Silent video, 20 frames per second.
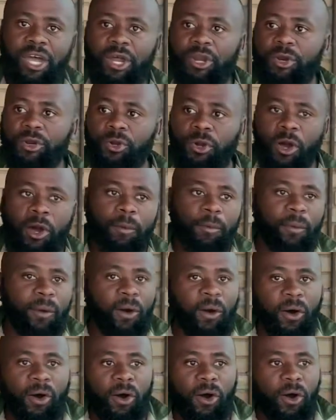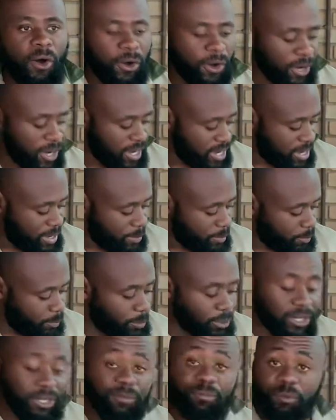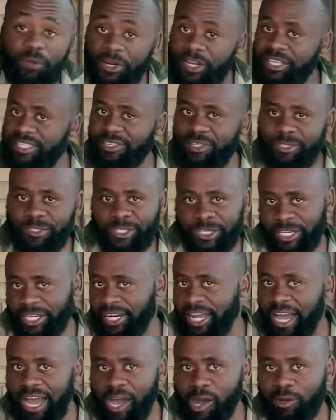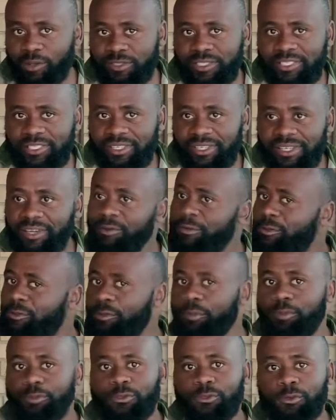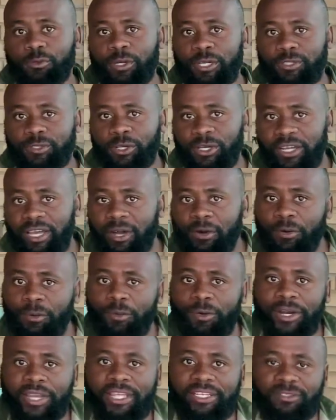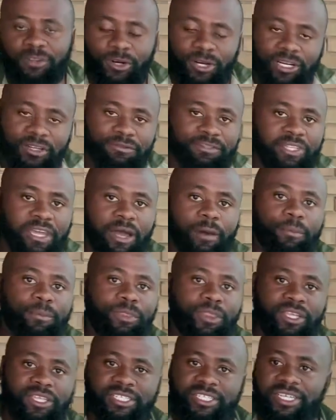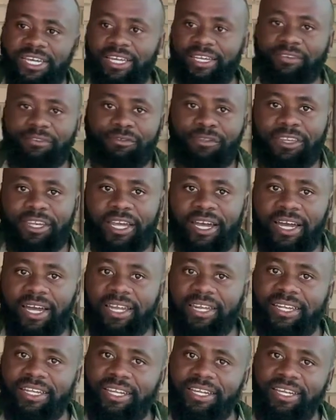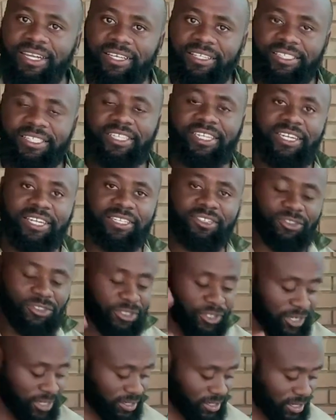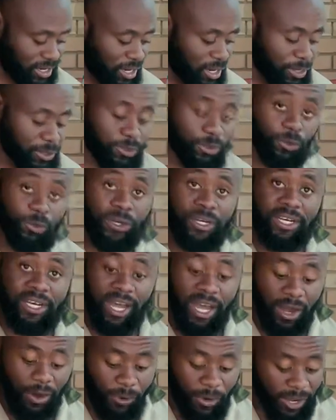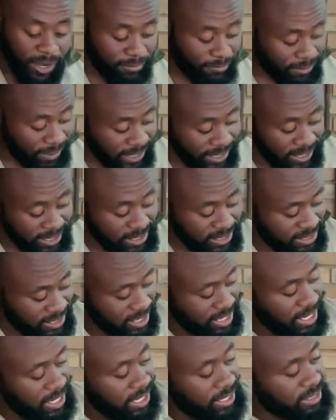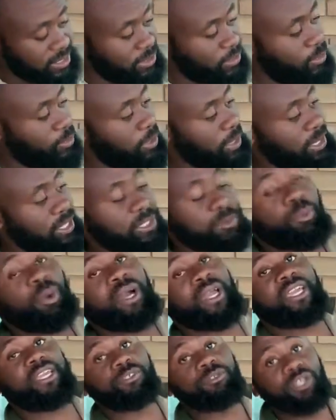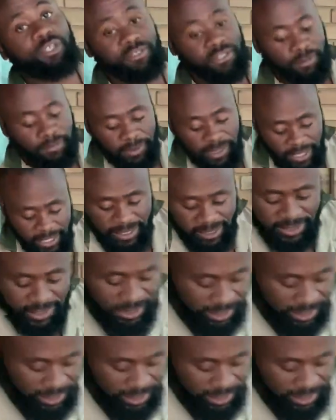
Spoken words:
No more putting bricks in your chicken house to actually accommodate or lift up the chicken feeder and the chicken drinkers. So we now have legs, and so in this package we have some legs.